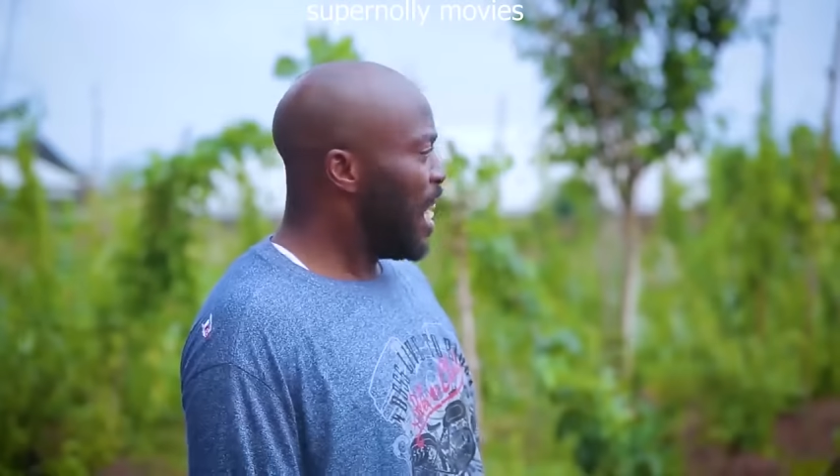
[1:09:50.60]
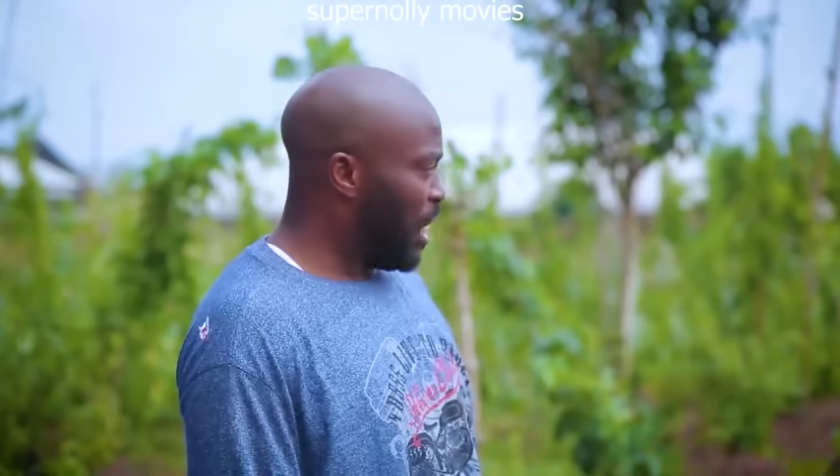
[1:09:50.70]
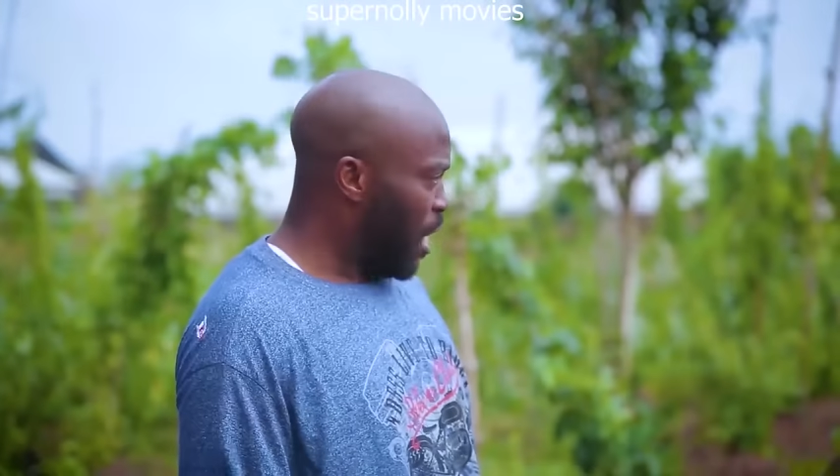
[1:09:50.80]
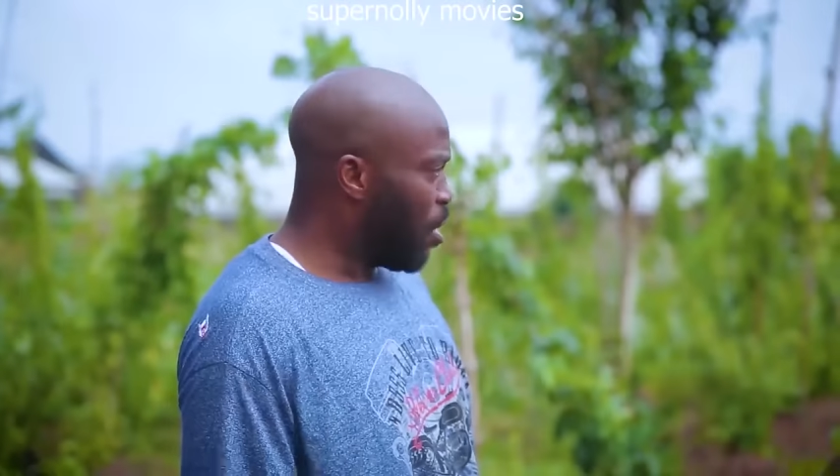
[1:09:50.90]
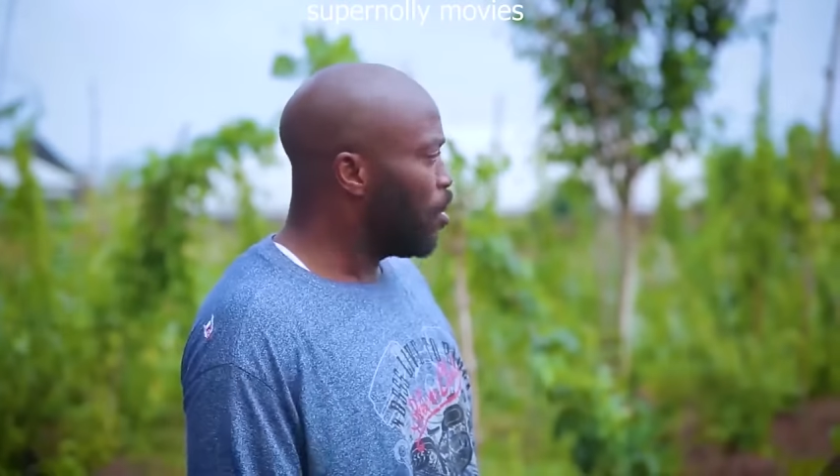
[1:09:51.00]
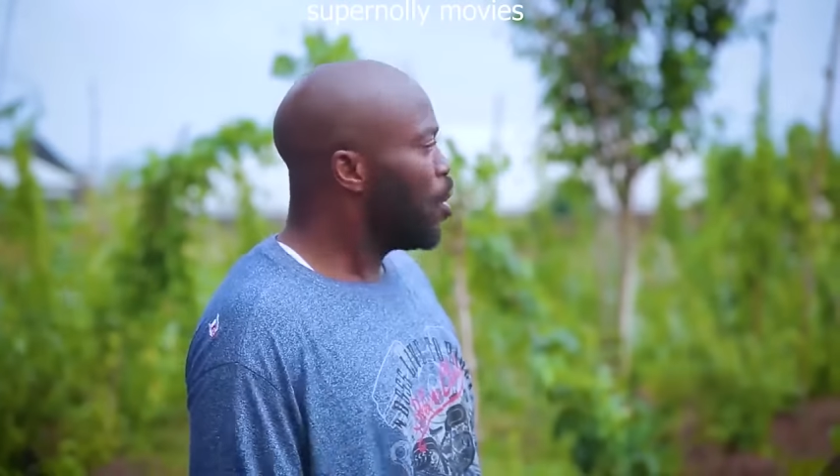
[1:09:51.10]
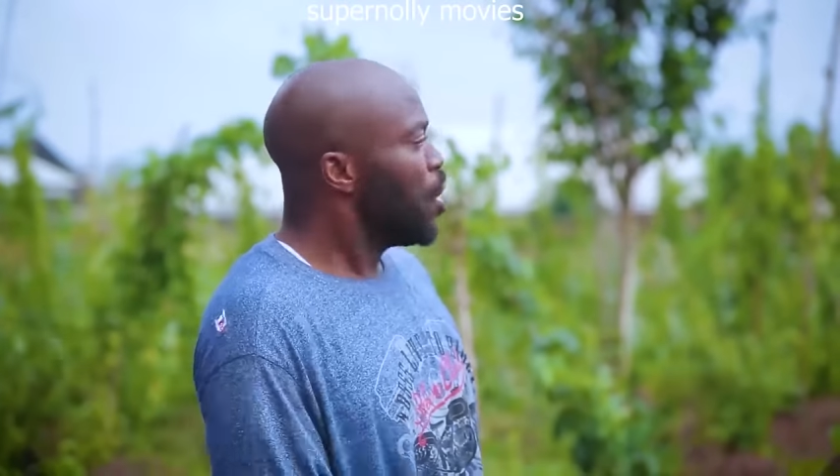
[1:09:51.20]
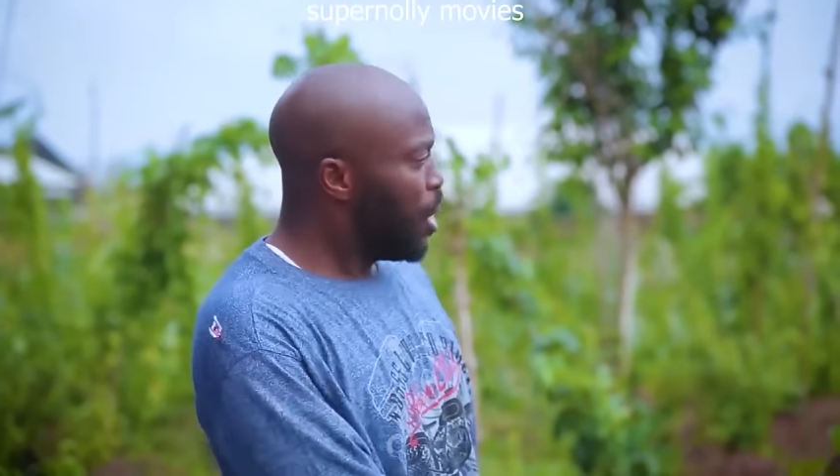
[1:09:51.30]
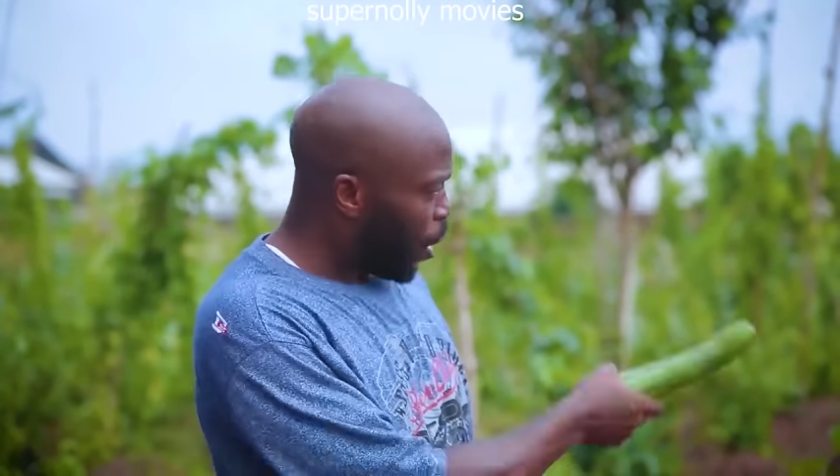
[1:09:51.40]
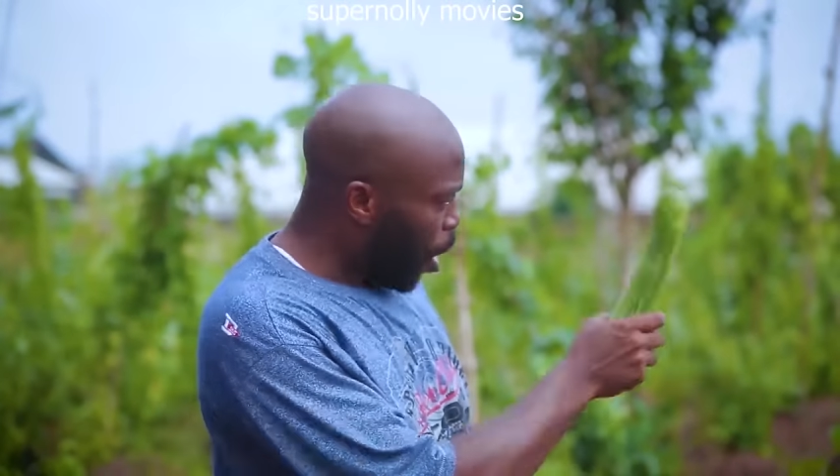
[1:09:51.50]
see how they run.
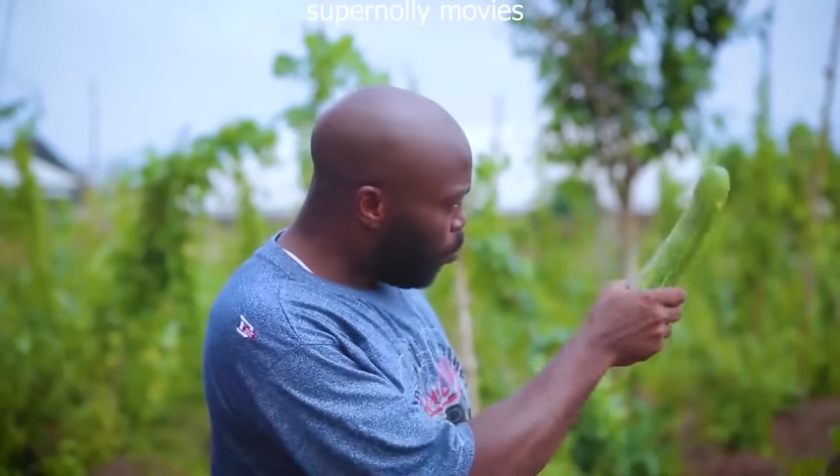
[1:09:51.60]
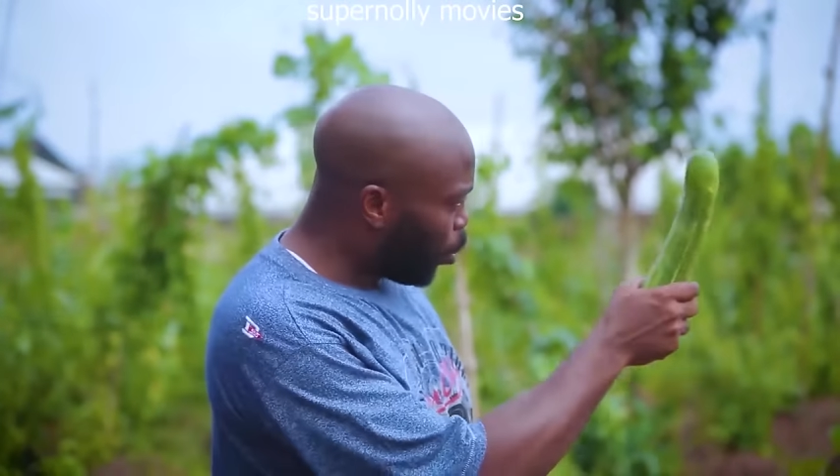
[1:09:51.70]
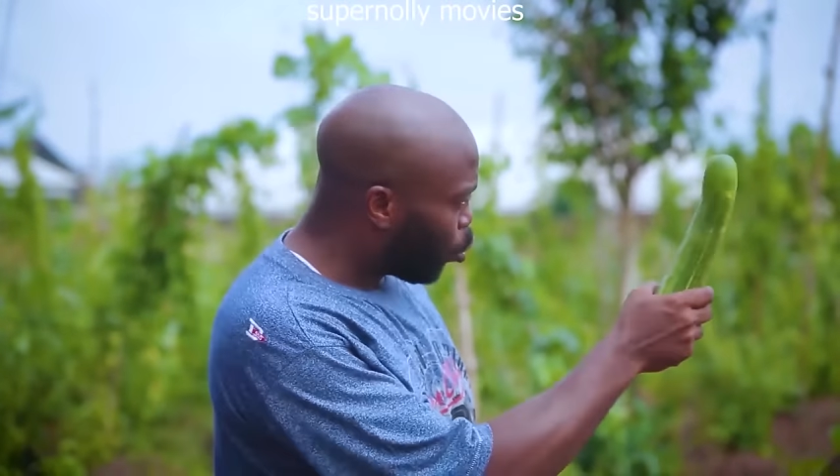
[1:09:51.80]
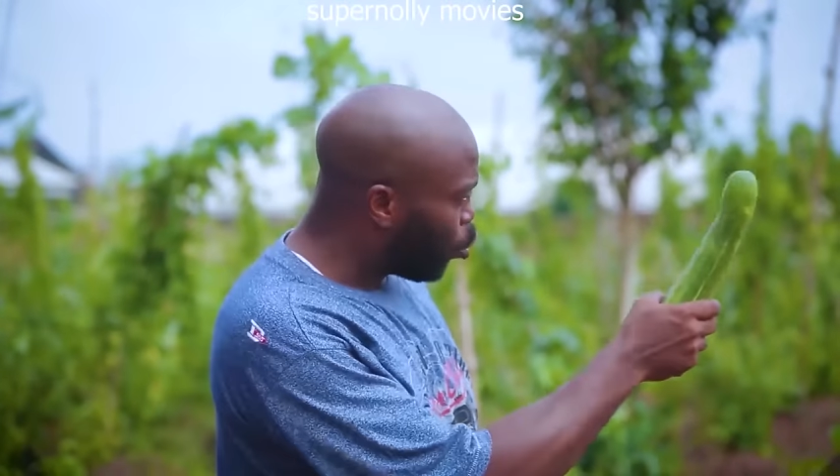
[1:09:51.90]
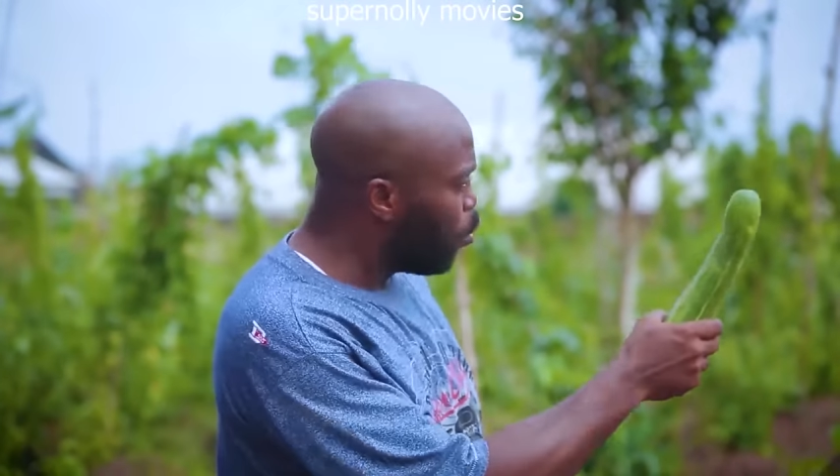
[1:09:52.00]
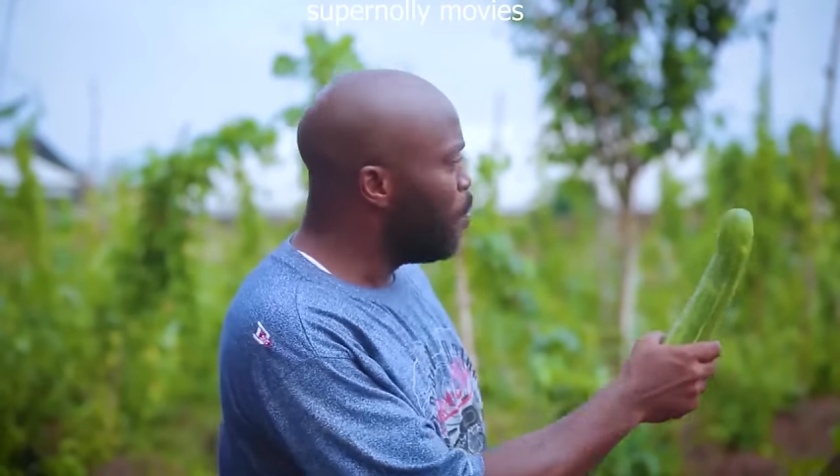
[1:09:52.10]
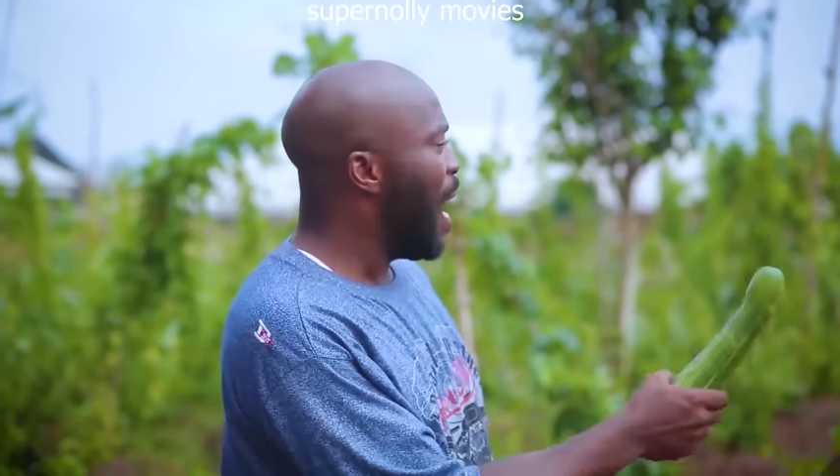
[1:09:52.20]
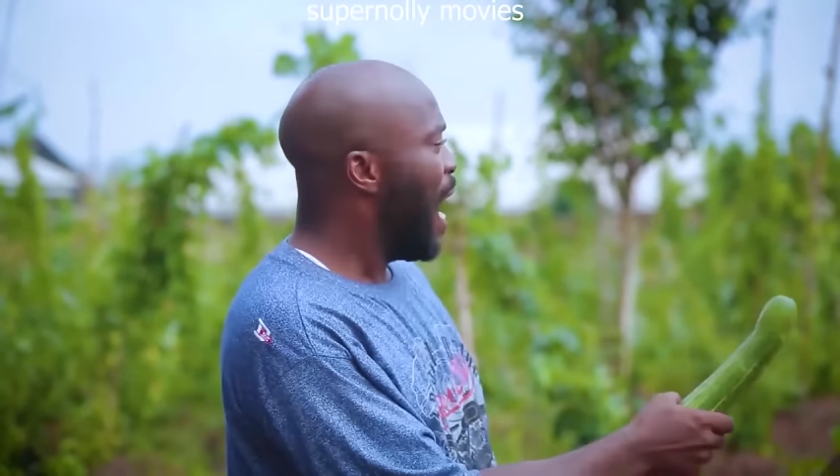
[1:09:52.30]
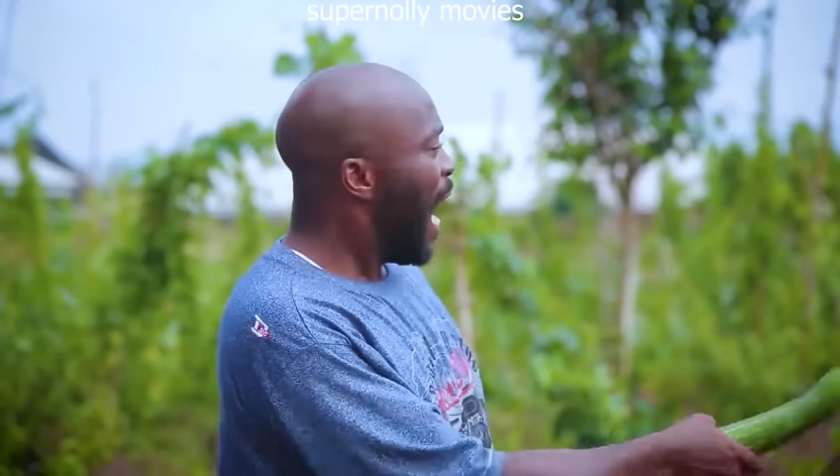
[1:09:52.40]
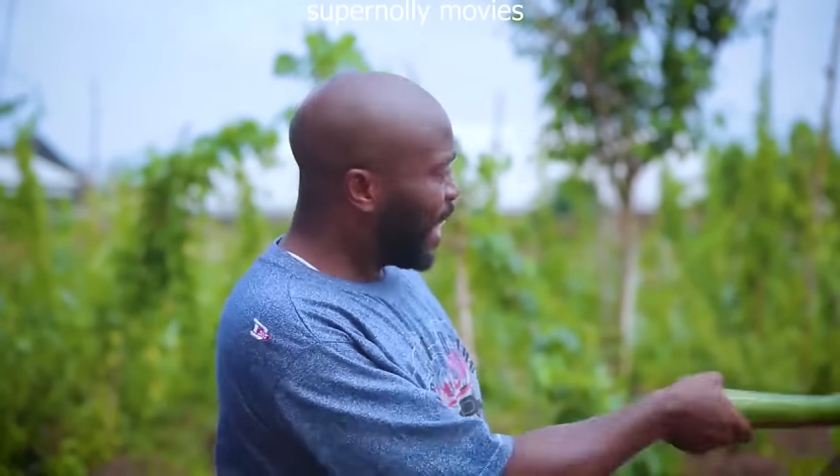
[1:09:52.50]
If they come with
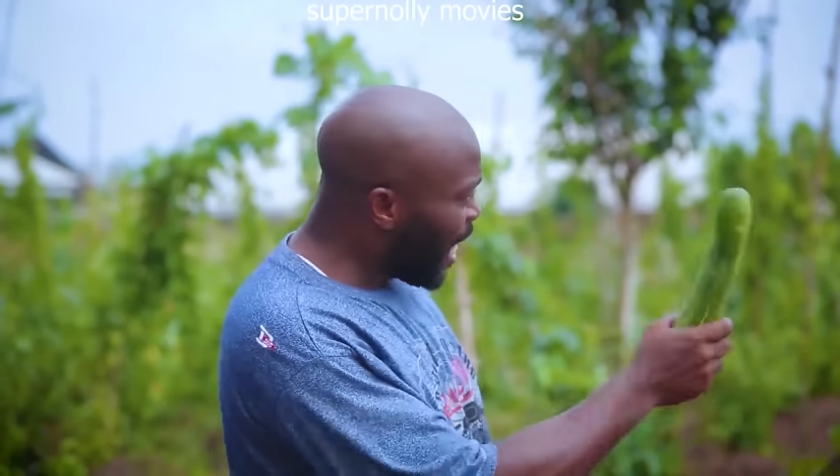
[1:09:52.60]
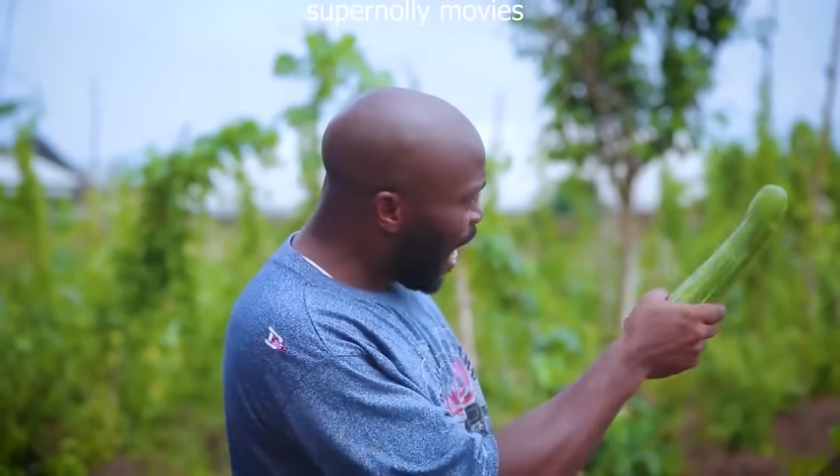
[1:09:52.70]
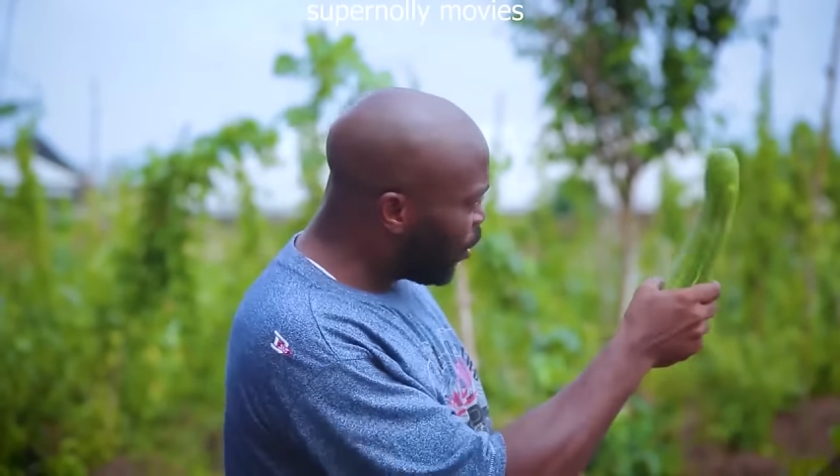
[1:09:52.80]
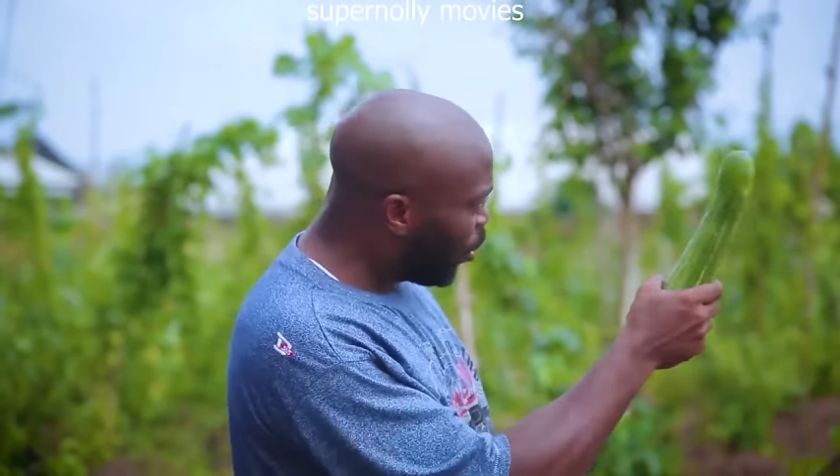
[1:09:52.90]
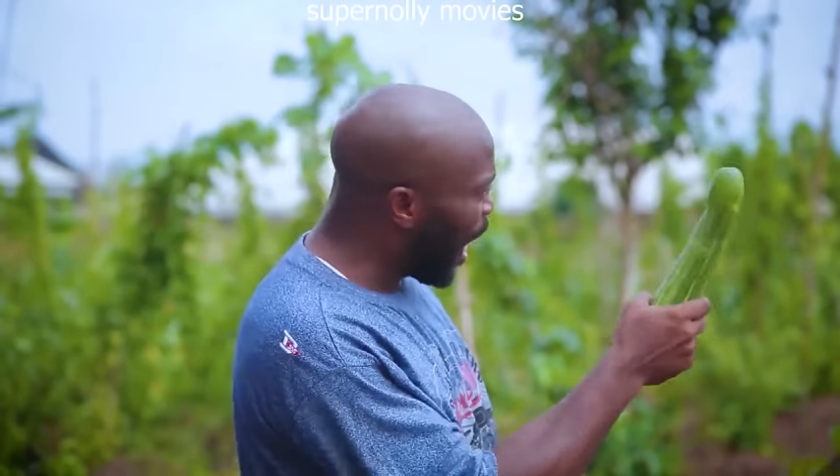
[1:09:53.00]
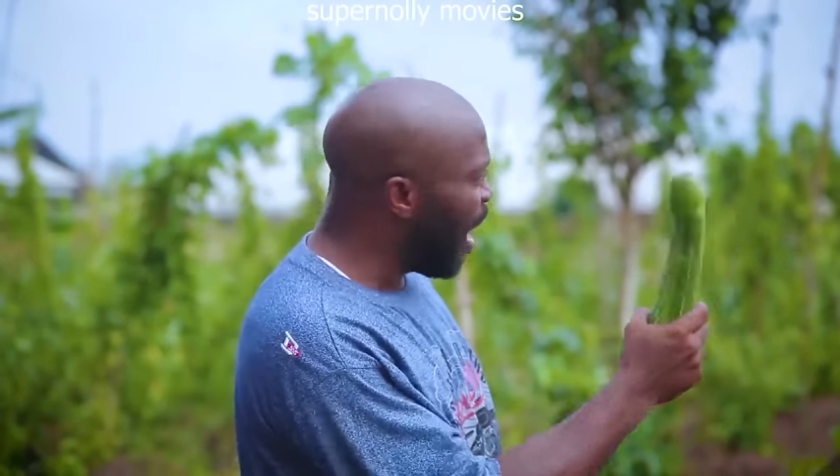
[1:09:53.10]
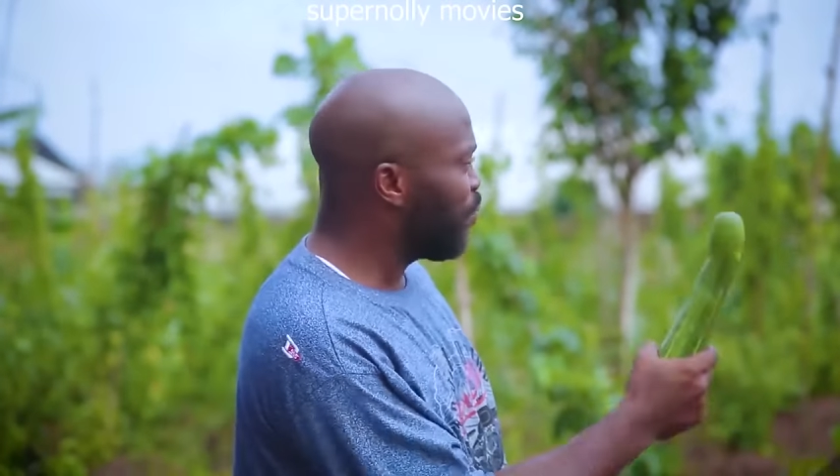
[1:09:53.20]
cucumber. I tell you, I don't